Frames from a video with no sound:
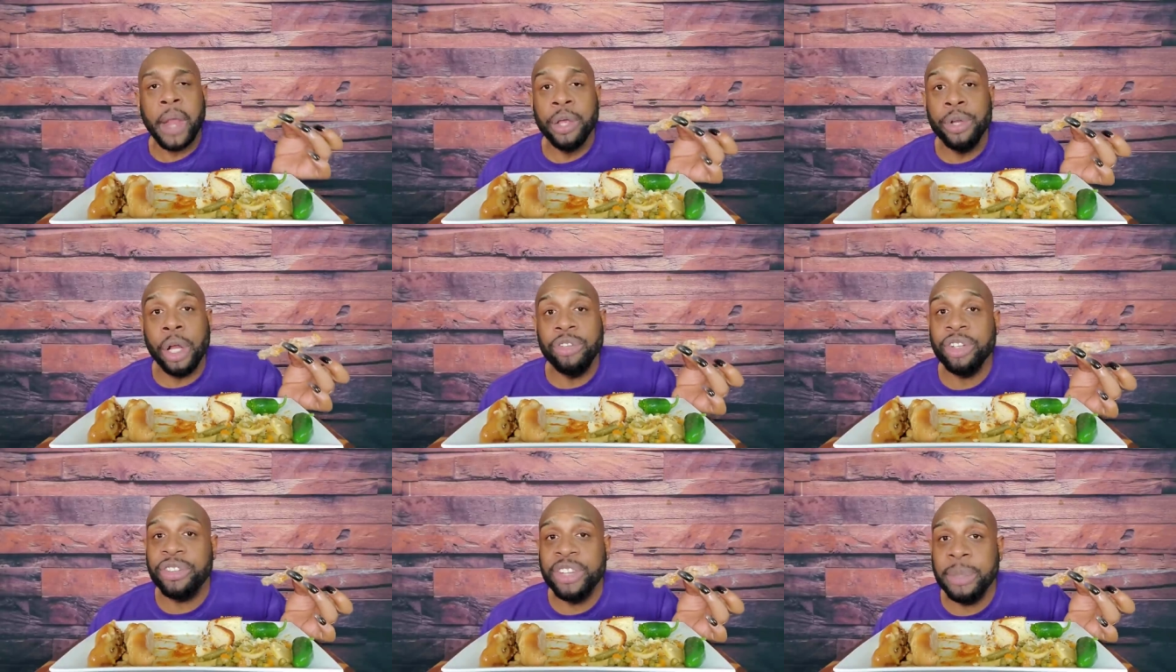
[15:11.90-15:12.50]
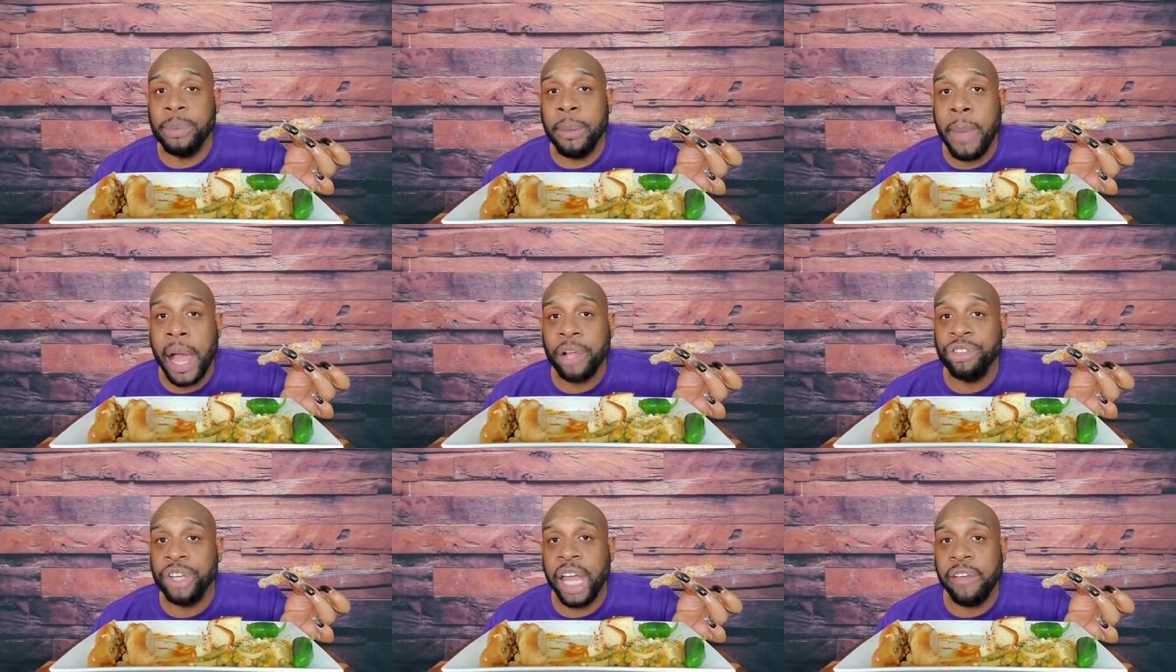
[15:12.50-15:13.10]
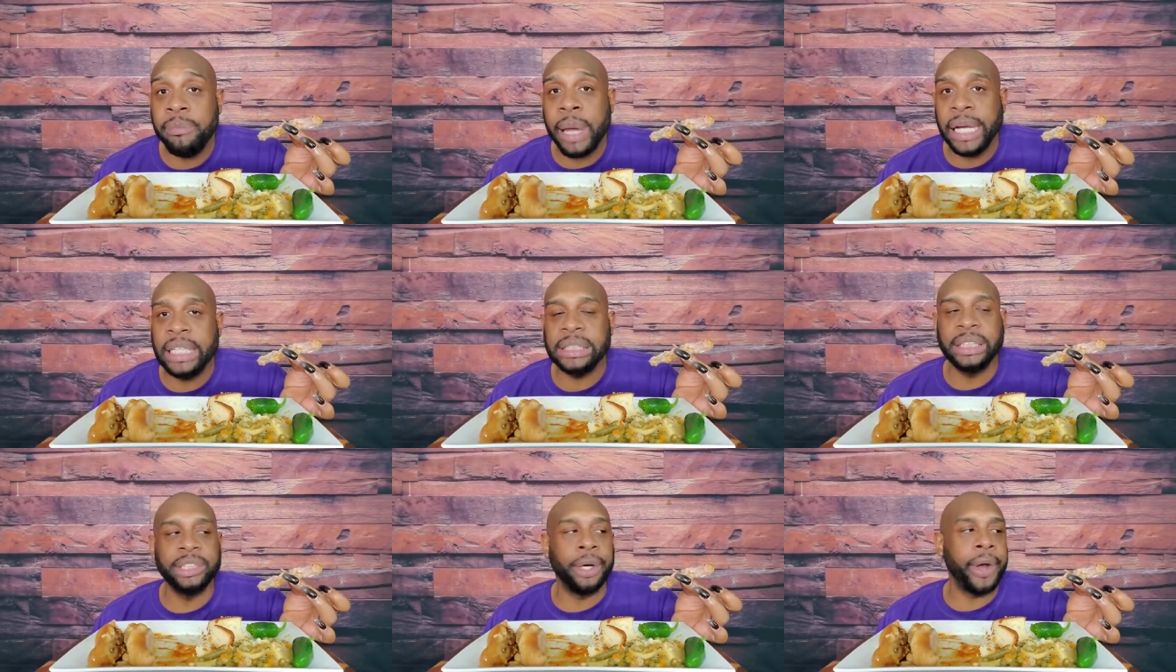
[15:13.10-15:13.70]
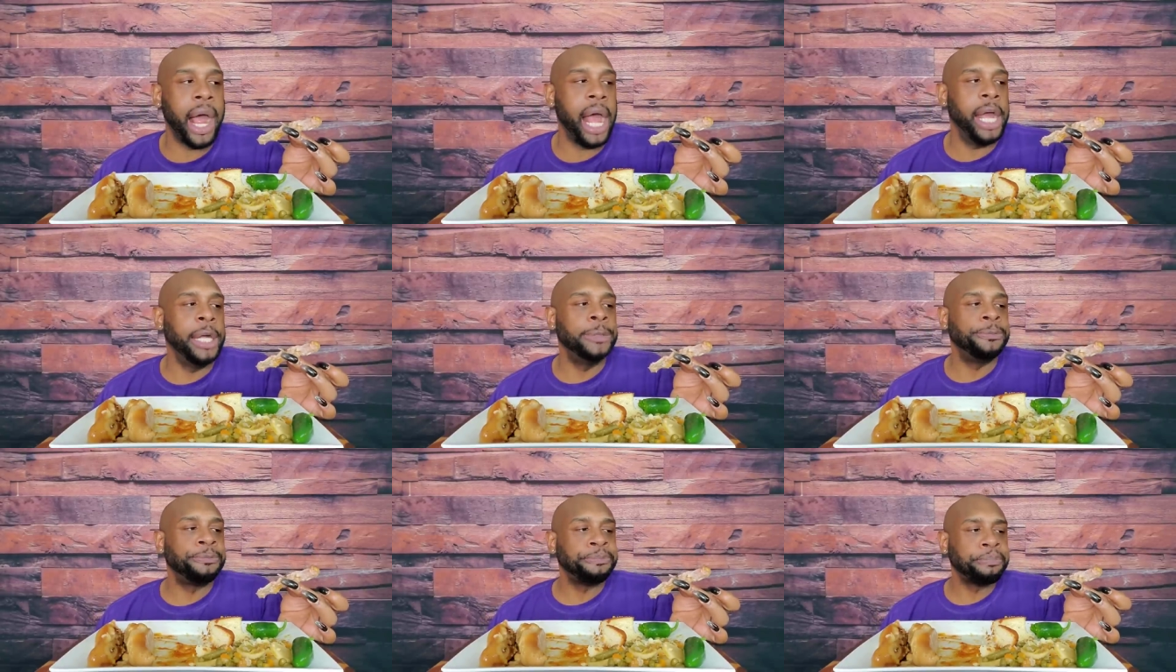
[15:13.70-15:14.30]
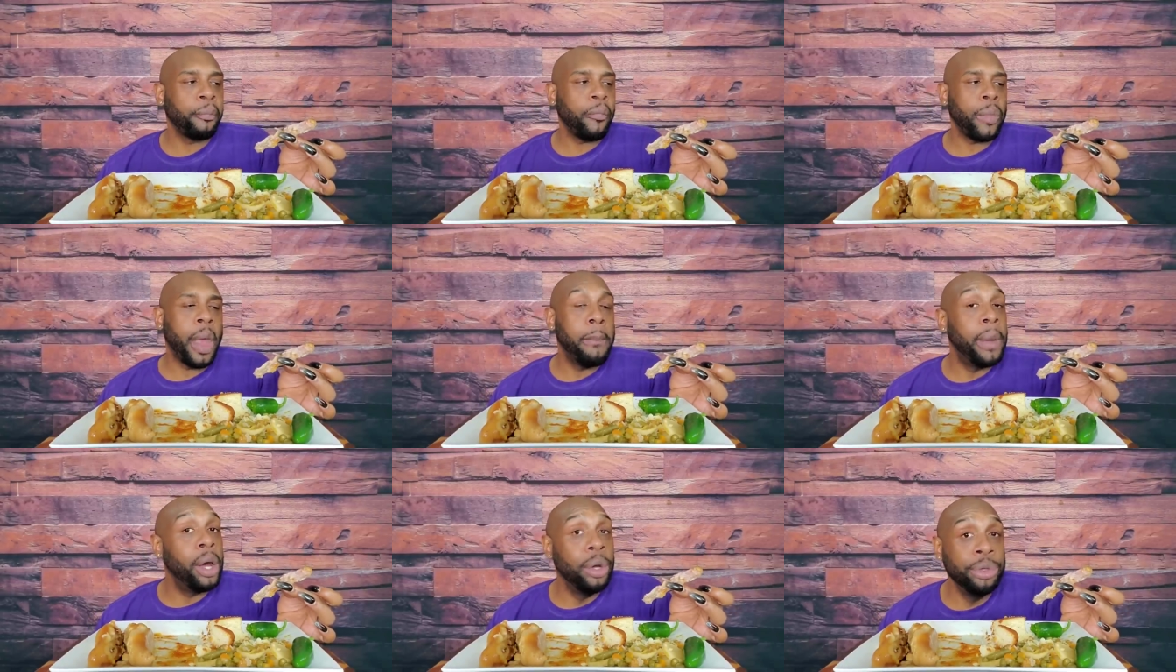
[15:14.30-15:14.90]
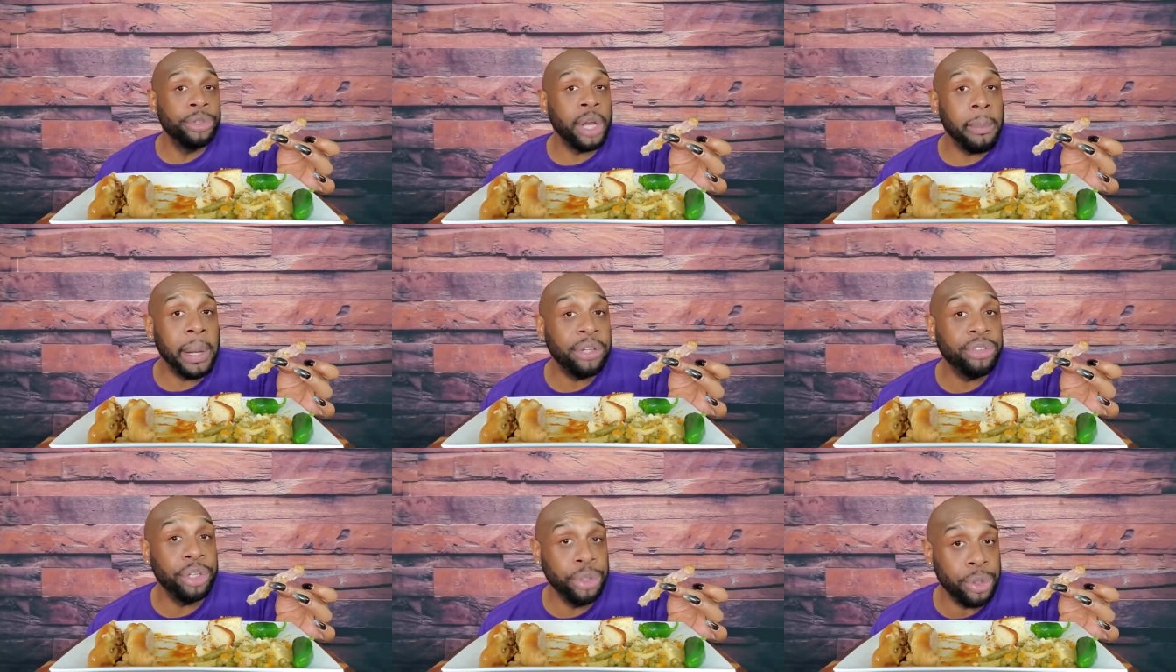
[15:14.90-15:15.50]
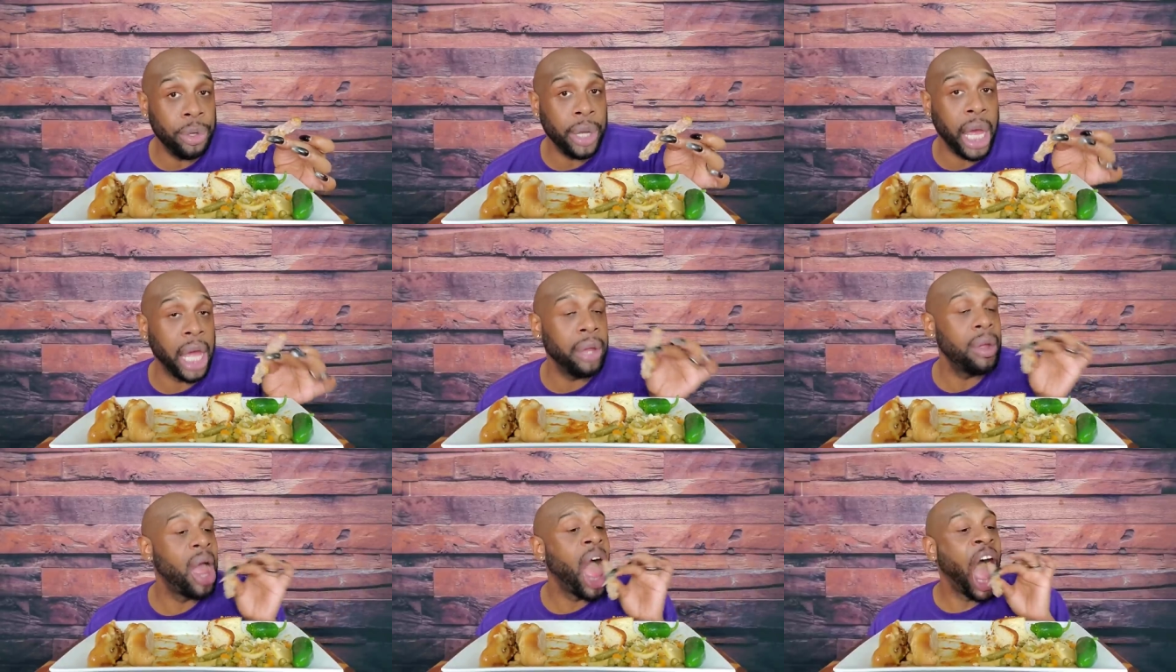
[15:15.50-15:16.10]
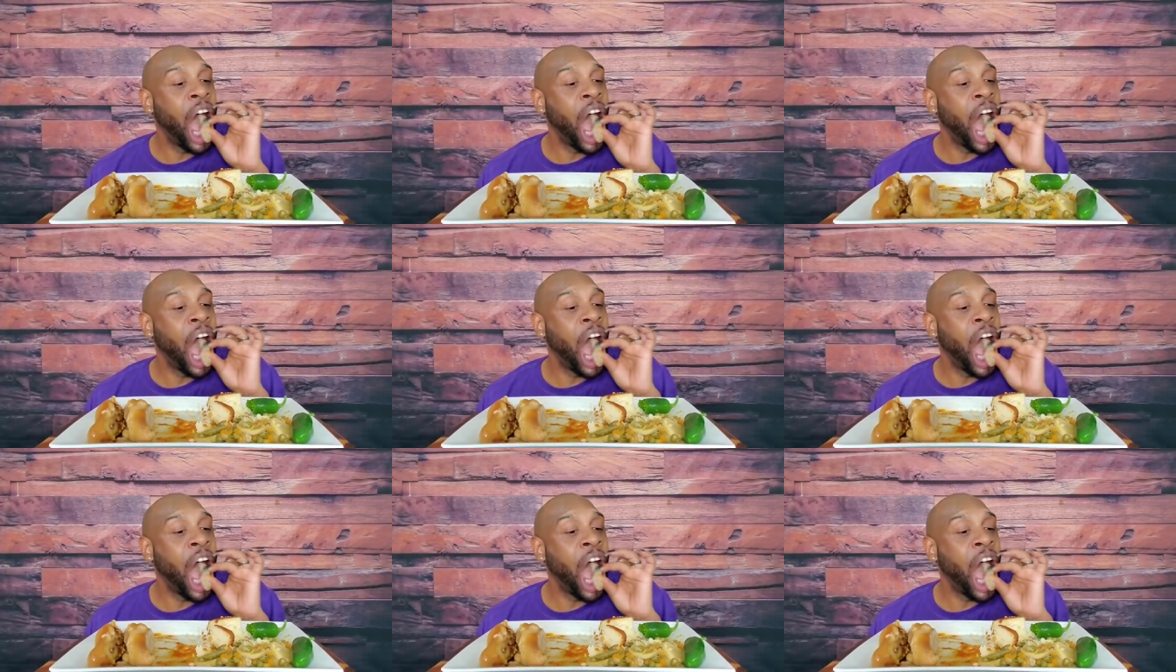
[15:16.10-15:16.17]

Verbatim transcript: you know, just simply making sure everybody else is okay. But who's going to make sure you're okay?